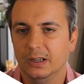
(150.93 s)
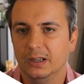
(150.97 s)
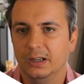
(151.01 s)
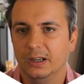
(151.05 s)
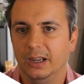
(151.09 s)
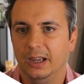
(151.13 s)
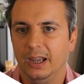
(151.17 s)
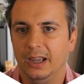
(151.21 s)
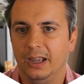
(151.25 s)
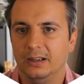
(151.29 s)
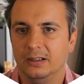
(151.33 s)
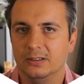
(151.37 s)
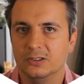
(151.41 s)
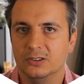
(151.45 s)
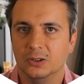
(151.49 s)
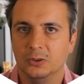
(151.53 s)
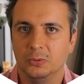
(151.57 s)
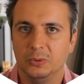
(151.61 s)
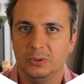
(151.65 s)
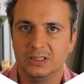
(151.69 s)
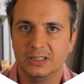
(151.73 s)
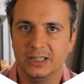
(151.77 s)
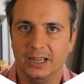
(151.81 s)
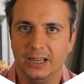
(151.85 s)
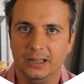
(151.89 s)
And so we
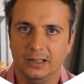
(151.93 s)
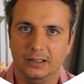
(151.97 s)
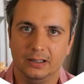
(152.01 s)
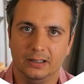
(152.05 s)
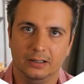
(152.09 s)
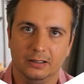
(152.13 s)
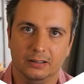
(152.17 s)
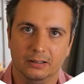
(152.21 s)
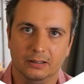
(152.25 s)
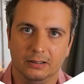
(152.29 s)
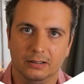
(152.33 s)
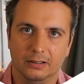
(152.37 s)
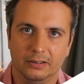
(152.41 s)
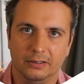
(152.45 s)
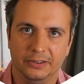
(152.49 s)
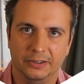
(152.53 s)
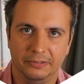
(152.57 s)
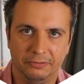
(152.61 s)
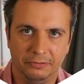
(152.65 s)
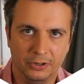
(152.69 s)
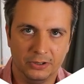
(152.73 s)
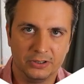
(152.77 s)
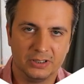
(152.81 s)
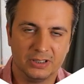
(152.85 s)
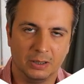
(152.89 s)
take the
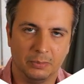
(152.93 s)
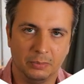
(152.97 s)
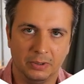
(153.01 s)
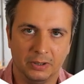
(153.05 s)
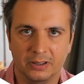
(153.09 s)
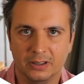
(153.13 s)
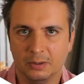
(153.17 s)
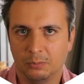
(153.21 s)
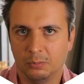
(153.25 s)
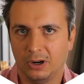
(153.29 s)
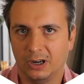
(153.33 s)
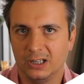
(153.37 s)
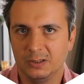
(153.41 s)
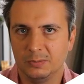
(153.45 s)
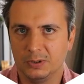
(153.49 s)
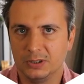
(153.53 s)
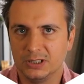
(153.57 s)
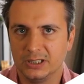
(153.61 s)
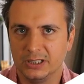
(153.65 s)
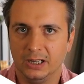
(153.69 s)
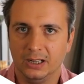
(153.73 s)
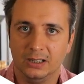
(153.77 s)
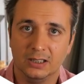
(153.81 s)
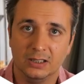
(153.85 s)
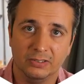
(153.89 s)
first number, the price per
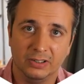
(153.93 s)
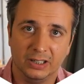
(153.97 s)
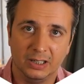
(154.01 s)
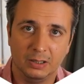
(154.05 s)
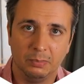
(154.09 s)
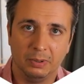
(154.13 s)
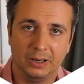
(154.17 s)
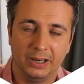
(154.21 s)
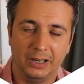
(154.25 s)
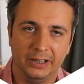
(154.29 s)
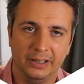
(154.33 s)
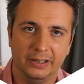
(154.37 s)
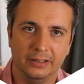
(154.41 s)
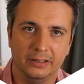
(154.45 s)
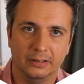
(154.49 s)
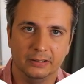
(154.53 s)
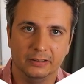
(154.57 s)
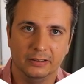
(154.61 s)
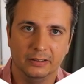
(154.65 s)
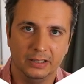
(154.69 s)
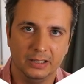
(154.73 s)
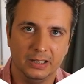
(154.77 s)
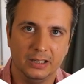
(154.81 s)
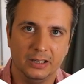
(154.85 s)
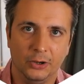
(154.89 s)
share, and divide it by
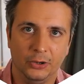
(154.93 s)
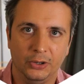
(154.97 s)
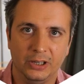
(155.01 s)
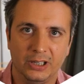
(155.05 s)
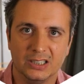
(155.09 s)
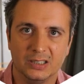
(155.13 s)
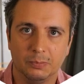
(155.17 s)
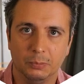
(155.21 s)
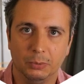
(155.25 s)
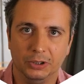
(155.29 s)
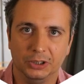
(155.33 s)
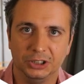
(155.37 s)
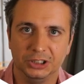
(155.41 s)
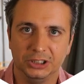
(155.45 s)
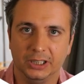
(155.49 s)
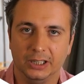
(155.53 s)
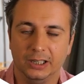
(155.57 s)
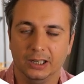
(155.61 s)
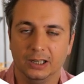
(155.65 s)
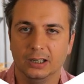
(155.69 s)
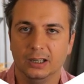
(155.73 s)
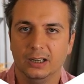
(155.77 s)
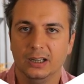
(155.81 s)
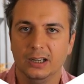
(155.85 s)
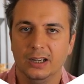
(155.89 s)
the earnings per share.
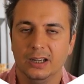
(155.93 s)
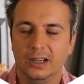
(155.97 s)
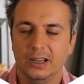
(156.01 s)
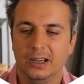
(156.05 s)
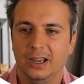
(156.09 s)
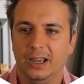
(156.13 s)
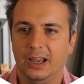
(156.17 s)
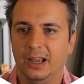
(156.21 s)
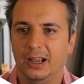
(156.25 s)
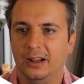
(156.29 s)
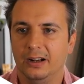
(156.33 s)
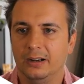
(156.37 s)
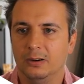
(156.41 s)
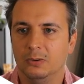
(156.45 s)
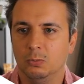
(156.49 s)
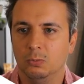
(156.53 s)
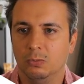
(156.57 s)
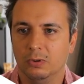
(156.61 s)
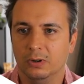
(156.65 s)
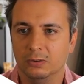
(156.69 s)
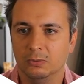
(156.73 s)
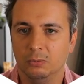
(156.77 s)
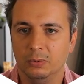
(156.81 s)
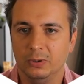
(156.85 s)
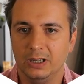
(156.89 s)
And
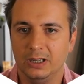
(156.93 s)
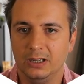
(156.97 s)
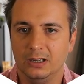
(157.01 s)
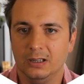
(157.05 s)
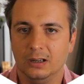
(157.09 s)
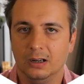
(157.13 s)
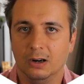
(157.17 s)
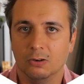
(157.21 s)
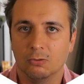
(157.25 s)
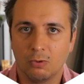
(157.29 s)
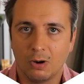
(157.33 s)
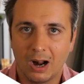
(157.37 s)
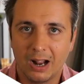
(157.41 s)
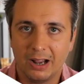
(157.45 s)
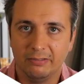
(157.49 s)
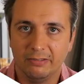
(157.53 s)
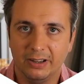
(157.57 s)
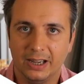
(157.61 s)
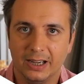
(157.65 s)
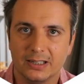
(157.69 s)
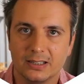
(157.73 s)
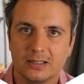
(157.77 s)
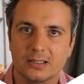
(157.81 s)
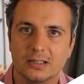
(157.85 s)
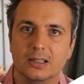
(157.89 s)
what we arrive
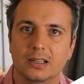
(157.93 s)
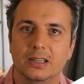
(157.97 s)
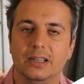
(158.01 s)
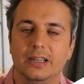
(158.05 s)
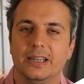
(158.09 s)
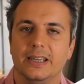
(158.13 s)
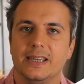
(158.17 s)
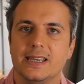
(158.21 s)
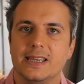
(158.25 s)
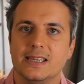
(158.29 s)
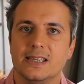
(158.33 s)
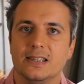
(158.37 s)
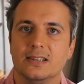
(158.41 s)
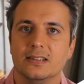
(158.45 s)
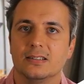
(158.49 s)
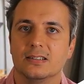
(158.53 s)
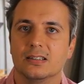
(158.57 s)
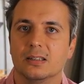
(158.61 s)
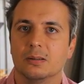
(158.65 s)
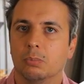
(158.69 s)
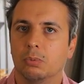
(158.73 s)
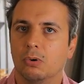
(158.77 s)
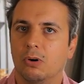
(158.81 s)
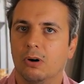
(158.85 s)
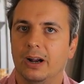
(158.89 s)
at is the
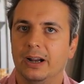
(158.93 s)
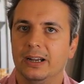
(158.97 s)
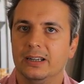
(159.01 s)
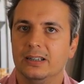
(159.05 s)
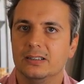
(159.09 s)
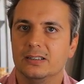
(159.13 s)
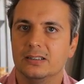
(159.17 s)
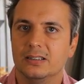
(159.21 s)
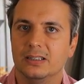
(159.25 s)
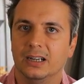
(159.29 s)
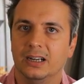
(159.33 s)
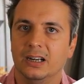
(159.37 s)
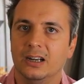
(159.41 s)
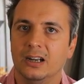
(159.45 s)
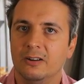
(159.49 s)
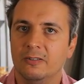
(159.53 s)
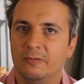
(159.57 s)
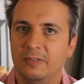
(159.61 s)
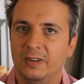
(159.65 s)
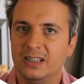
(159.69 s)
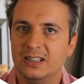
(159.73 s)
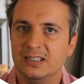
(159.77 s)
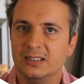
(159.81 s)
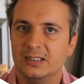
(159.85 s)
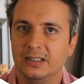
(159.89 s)
price that an
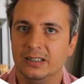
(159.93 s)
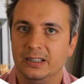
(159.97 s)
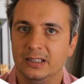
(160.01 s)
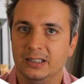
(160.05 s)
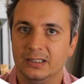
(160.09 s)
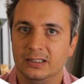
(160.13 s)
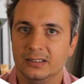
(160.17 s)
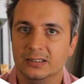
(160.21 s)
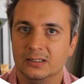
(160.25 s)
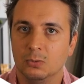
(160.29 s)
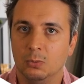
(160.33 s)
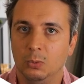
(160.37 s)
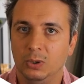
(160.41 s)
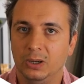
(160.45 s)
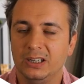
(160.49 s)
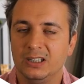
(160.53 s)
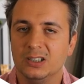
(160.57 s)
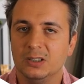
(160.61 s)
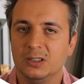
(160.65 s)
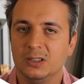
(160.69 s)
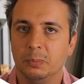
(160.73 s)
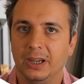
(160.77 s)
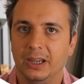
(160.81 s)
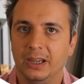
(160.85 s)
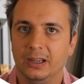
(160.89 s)
investor is willing to
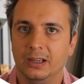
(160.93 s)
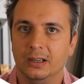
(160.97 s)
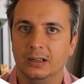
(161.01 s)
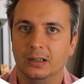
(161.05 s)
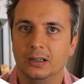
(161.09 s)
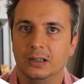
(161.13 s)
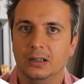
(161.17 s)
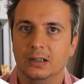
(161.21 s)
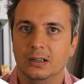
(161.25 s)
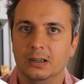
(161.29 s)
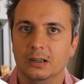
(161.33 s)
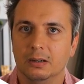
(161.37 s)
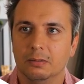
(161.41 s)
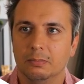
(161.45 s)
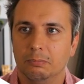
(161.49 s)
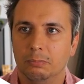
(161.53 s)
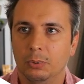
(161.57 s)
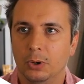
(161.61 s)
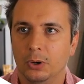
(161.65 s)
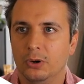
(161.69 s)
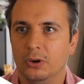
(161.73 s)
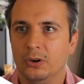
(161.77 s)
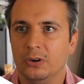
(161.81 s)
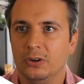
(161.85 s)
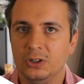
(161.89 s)
pay
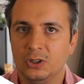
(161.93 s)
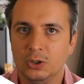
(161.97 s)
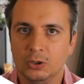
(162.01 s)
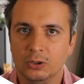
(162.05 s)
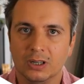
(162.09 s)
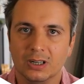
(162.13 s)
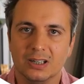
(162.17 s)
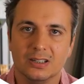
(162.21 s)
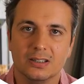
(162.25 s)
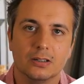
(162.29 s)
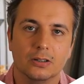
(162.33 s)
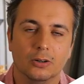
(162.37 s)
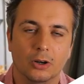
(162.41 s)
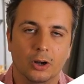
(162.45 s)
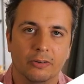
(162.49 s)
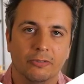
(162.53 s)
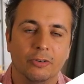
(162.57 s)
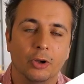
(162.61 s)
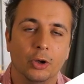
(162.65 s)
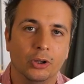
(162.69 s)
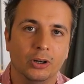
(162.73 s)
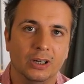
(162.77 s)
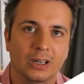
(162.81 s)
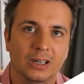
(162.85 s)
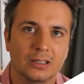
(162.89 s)
per unit of
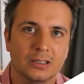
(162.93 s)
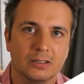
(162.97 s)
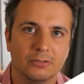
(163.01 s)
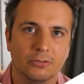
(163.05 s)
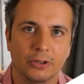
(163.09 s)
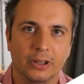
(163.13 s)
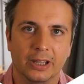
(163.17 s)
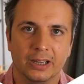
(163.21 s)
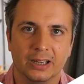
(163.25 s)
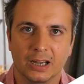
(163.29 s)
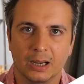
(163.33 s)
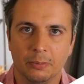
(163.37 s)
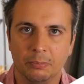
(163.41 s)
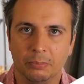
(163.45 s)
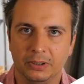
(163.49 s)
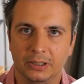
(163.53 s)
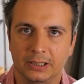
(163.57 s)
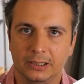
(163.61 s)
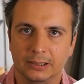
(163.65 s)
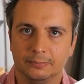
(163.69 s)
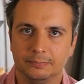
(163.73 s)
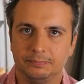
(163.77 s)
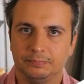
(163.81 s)
earnings for their company.